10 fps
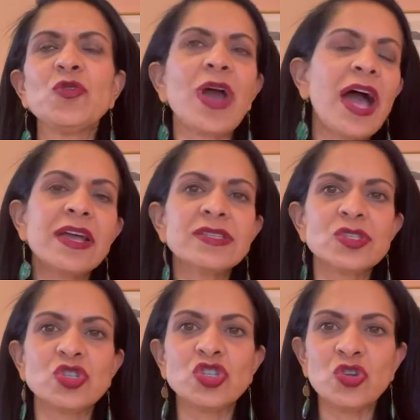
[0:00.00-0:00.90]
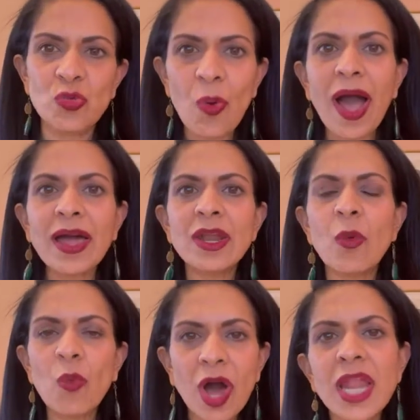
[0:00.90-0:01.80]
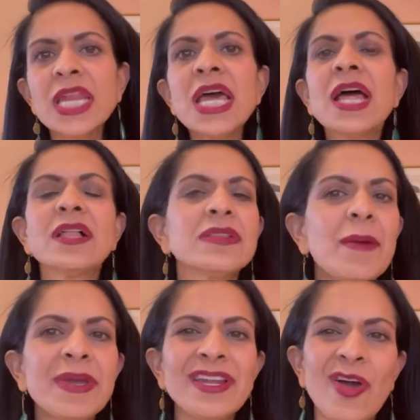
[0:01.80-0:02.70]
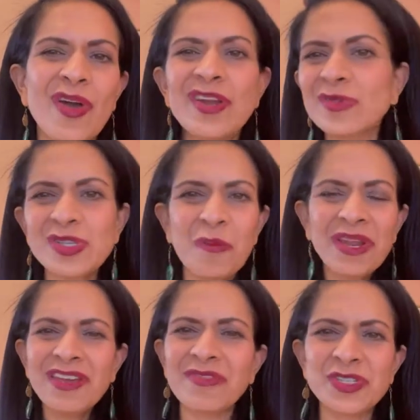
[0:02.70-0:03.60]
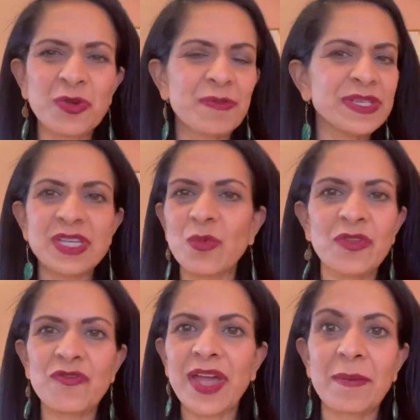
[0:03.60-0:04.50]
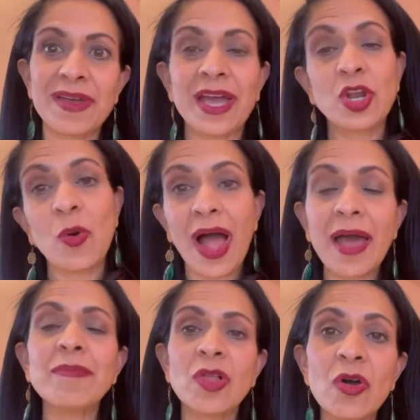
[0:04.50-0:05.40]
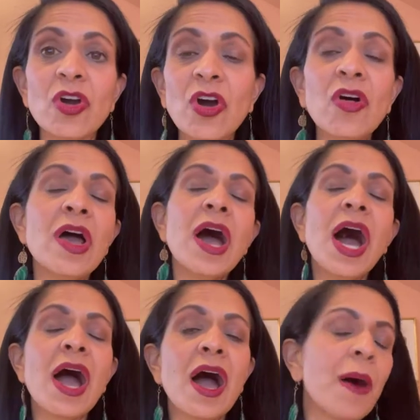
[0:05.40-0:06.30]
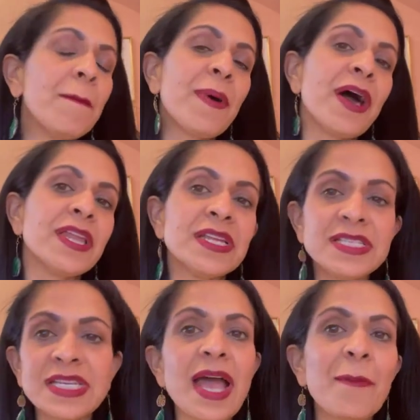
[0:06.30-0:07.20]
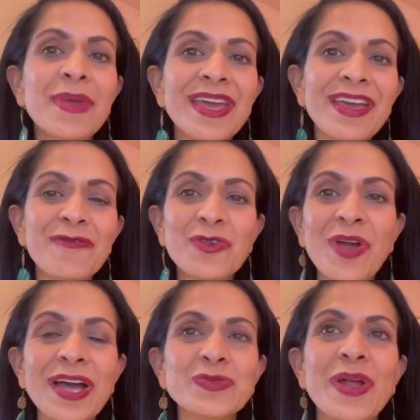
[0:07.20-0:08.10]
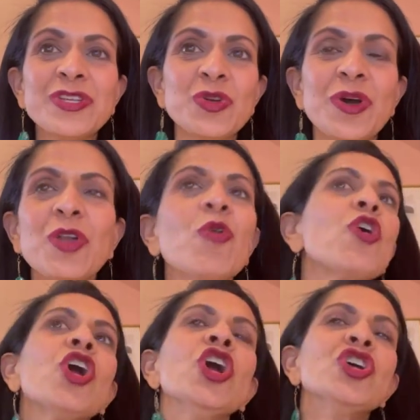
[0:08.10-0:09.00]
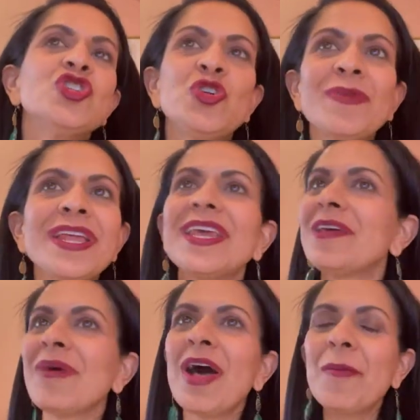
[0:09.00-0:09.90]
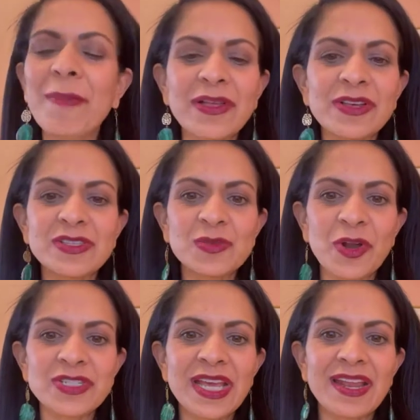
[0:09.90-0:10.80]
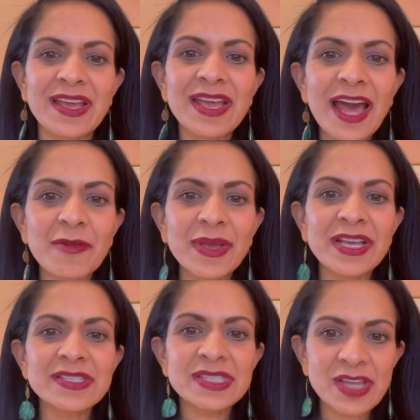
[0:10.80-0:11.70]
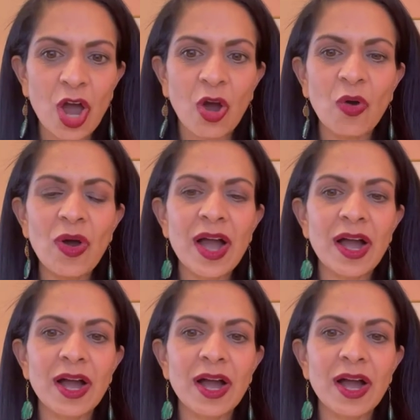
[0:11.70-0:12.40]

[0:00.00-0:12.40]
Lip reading: you guys do want one, let me know. I know so many of us are busy with family. I know I'm local, but DM me if you guys want to do it, or shoot me an email, Bela at Smart Dating Academy. So,